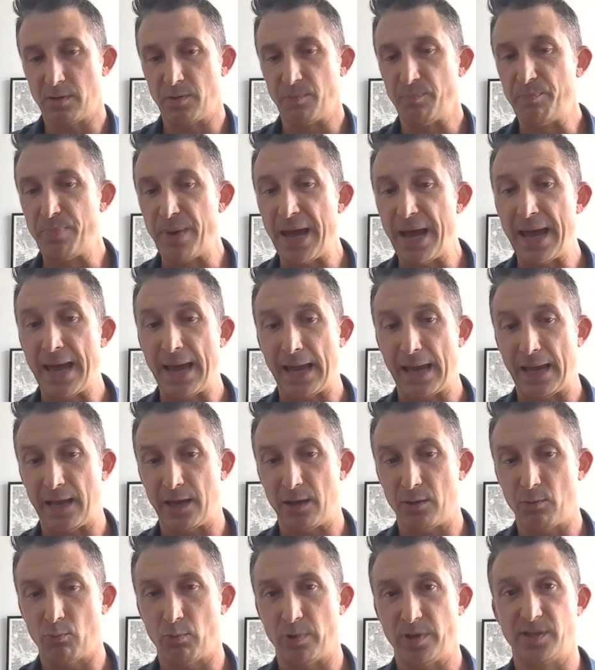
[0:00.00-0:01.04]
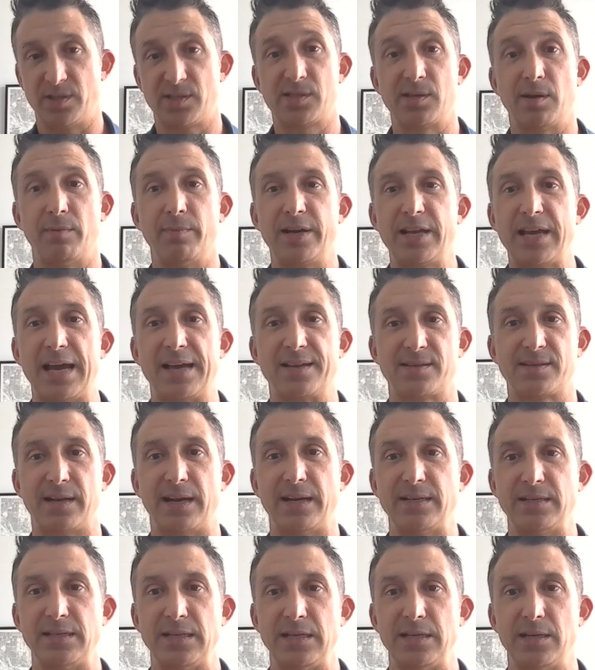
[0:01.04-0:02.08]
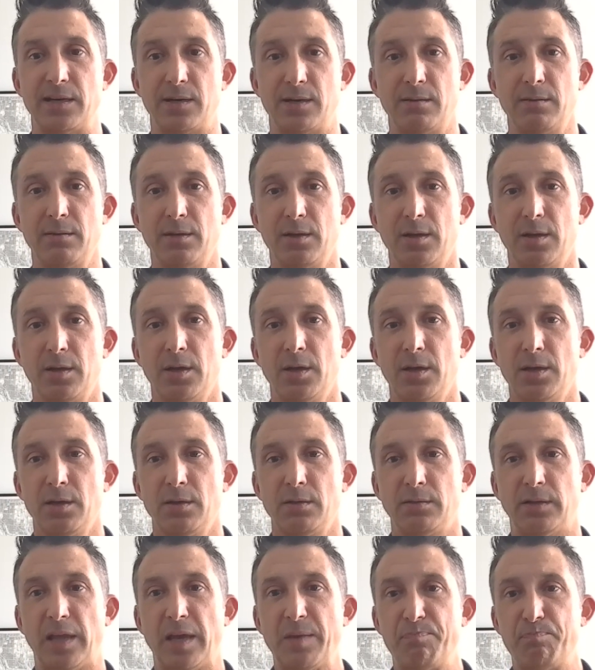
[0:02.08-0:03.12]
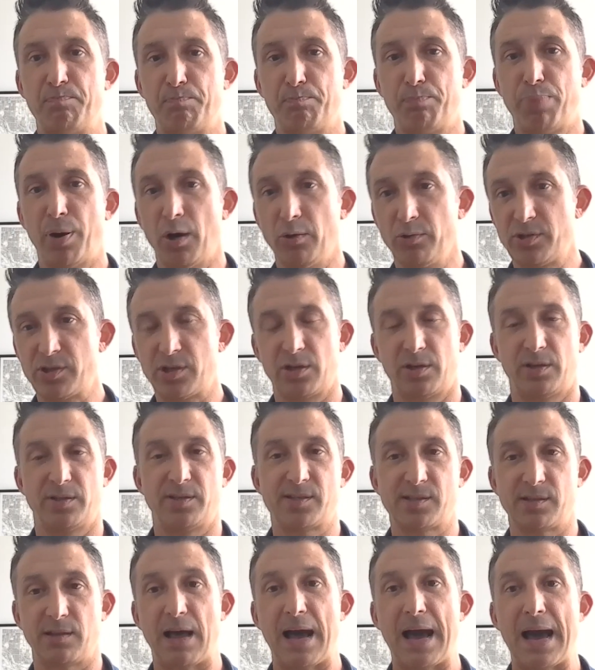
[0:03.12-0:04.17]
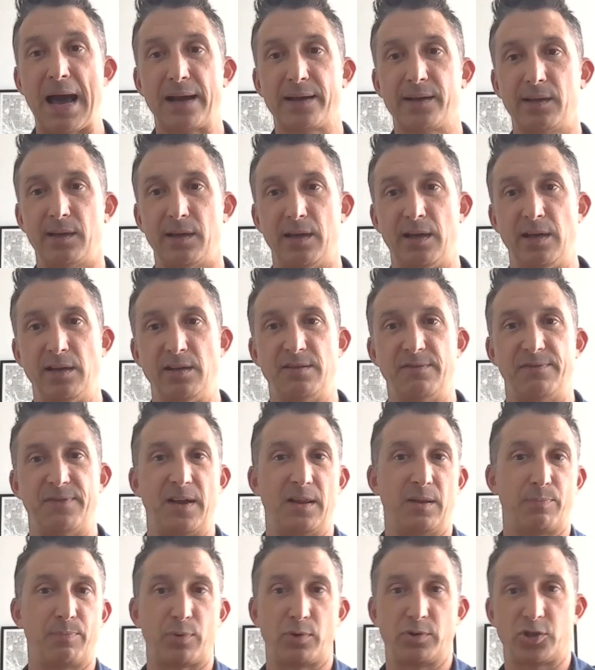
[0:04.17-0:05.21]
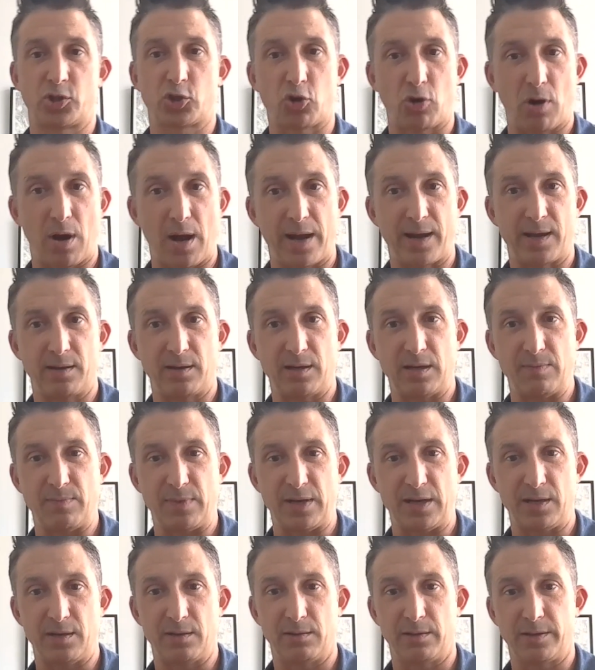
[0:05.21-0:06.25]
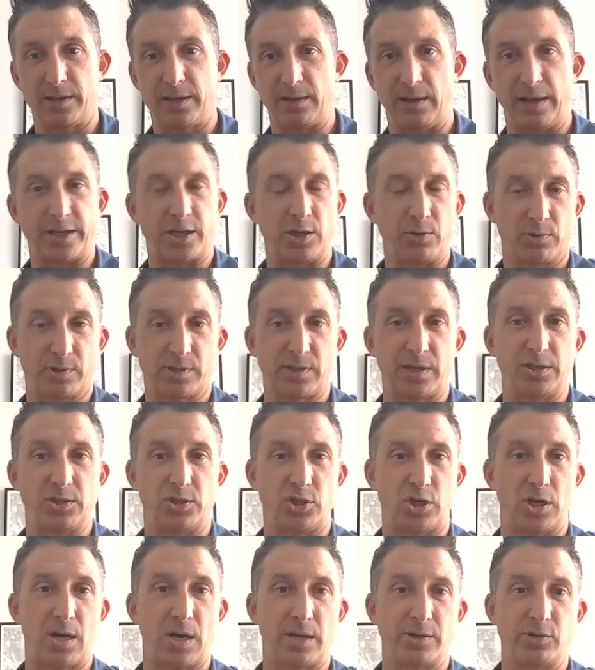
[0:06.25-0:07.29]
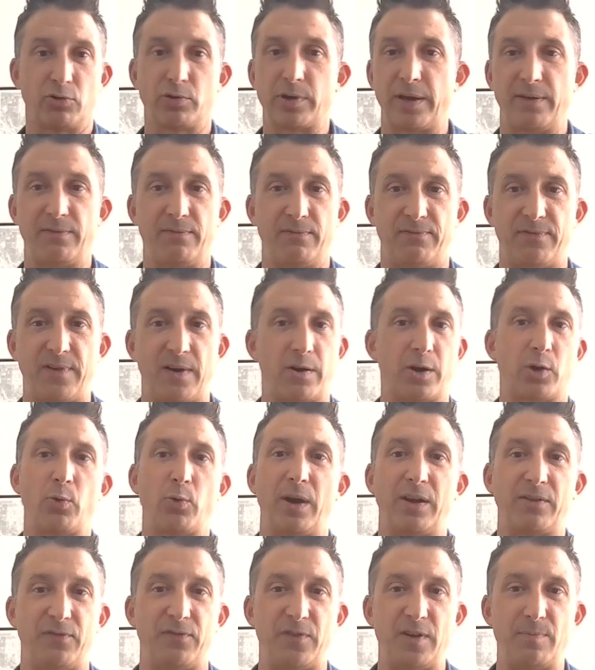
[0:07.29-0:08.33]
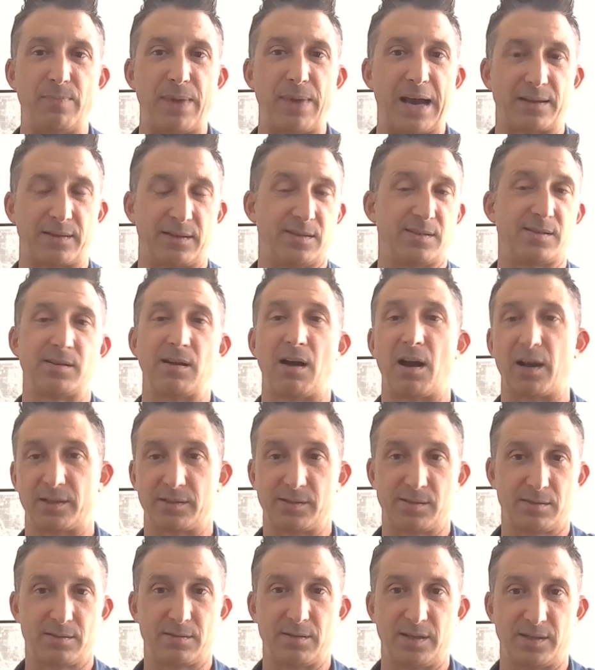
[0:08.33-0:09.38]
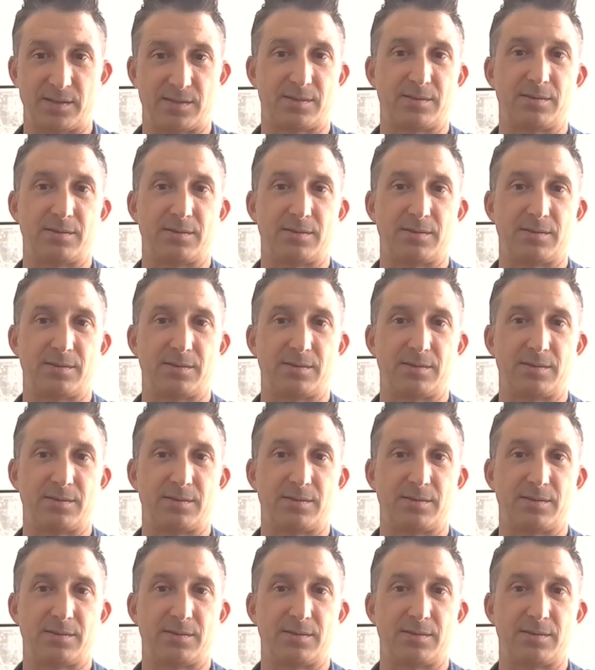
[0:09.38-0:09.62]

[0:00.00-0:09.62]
the Bay, when somebody has an idea, they post it on Slack and developers try it immediately. And like you were saying, John, you'll get very quick feedback. This sucks.